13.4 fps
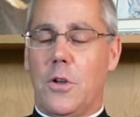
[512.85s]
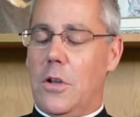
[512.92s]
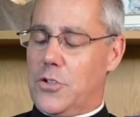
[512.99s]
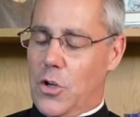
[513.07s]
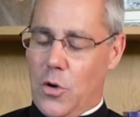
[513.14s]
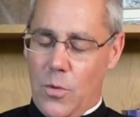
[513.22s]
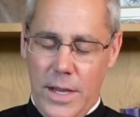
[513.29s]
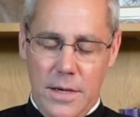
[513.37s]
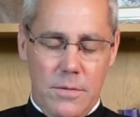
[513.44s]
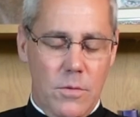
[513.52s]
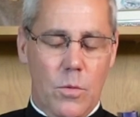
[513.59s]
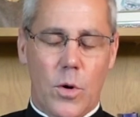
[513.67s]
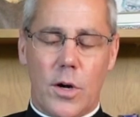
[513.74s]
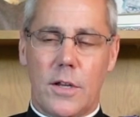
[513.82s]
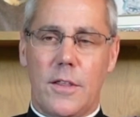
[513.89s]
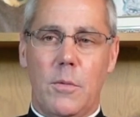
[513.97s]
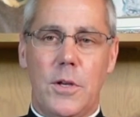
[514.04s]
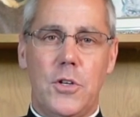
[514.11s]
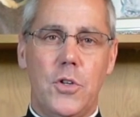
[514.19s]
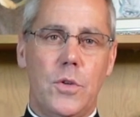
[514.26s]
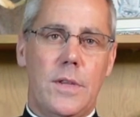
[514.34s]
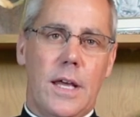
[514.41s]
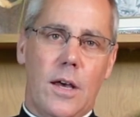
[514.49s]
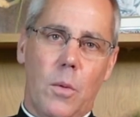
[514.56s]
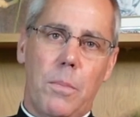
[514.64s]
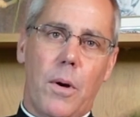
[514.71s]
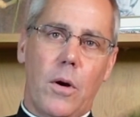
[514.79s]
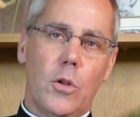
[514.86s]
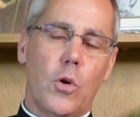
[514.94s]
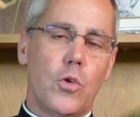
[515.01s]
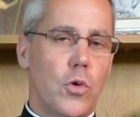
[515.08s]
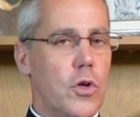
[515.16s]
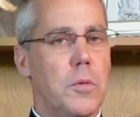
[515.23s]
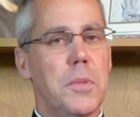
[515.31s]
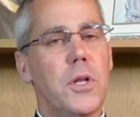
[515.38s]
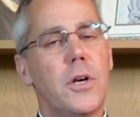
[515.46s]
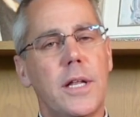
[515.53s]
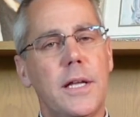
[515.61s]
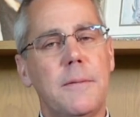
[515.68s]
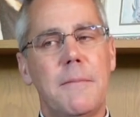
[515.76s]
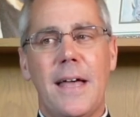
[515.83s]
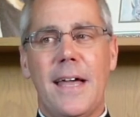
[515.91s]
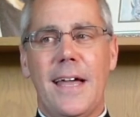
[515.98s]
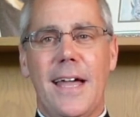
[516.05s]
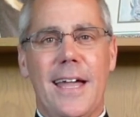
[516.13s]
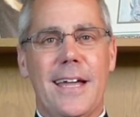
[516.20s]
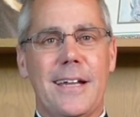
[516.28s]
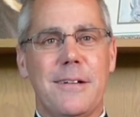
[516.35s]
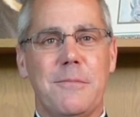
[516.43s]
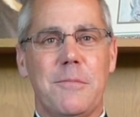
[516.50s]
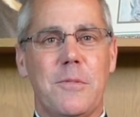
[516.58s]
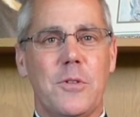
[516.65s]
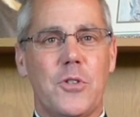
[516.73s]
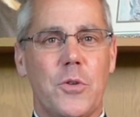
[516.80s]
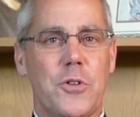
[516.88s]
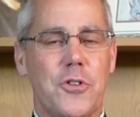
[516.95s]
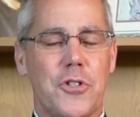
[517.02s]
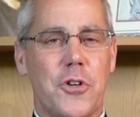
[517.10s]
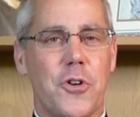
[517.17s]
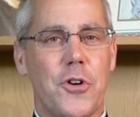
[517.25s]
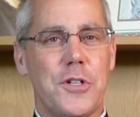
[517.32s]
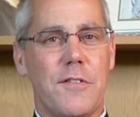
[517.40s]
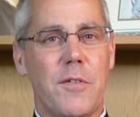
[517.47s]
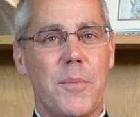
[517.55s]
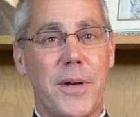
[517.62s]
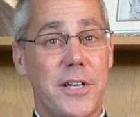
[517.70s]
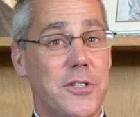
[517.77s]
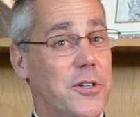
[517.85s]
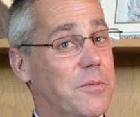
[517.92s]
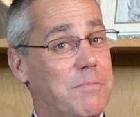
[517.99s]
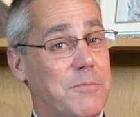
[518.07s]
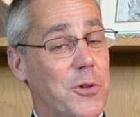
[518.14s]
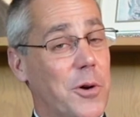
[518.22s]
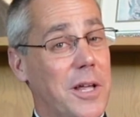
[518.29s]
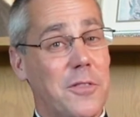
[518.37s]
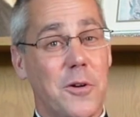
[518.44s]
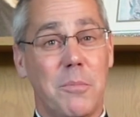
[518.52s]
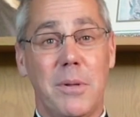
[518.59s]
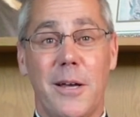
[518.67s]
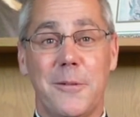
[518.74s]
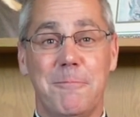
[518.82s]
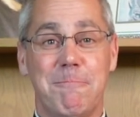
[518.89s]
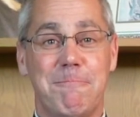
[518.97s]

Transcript: It's a great work that we do to help our local community, and so I just encourage everybody to donate their blood.